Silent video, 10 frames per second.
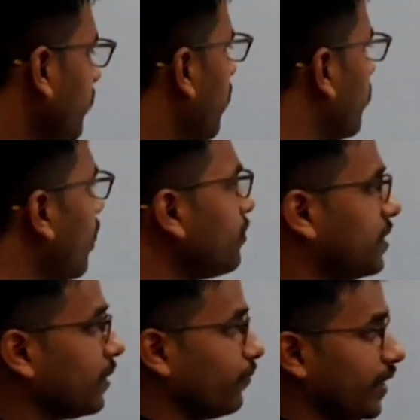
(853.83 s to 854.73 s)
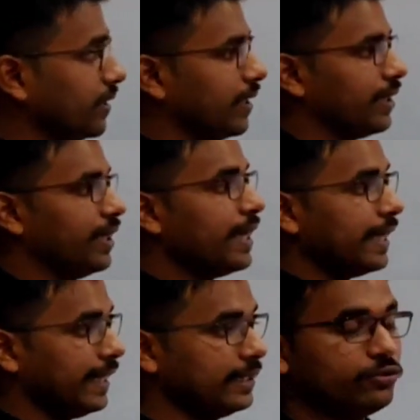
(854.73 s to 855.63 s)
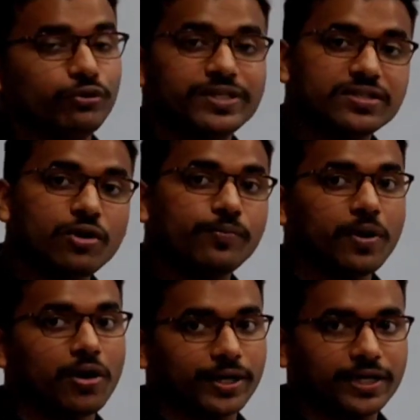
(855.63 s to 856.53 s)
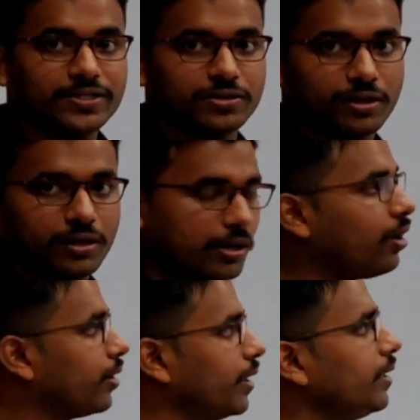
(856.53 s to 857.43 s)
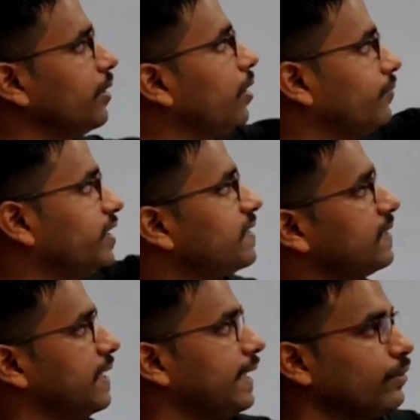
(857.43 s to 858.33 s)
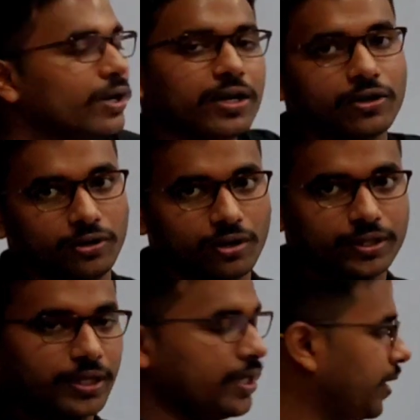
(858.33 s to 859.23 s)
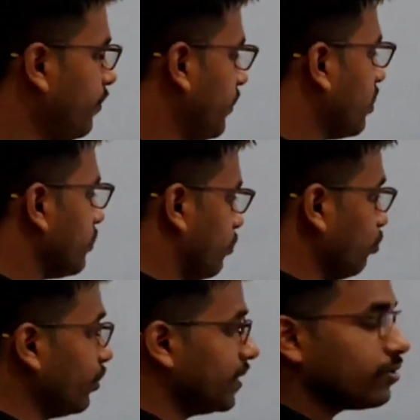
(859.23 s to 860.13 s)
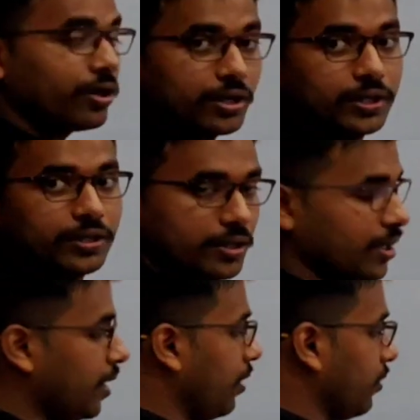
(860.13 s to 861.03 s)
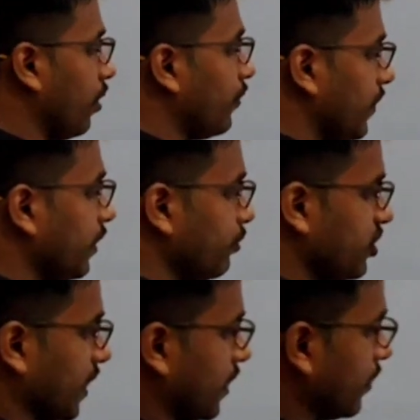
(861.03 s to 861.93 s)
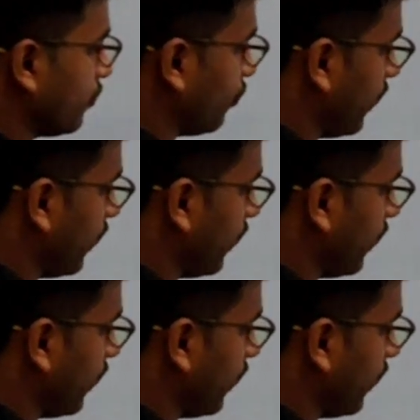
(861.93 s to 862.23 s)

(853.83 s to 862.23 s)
Now check whether L2 is now order of this L1 or not, because 2 is order or not, we need to check. So